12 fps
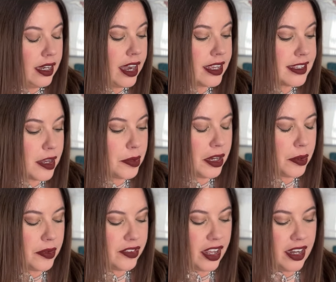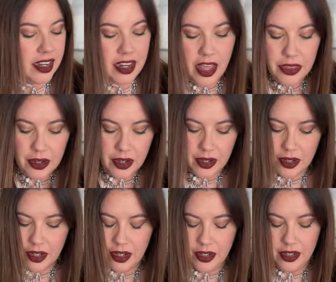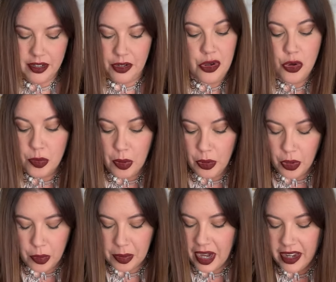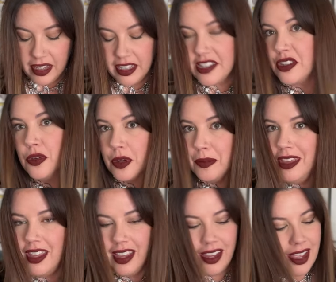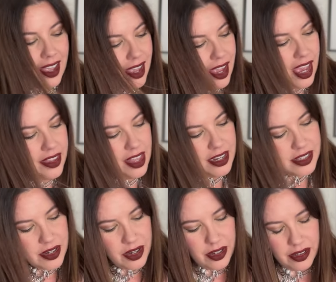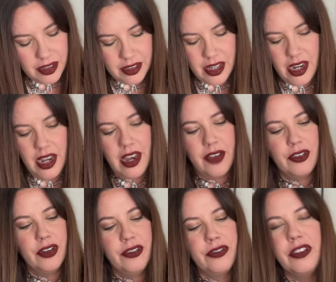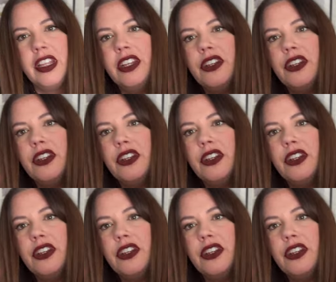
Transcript: Next up here, we've got another new BOLO brand, at least new to me, and that is called Never Fully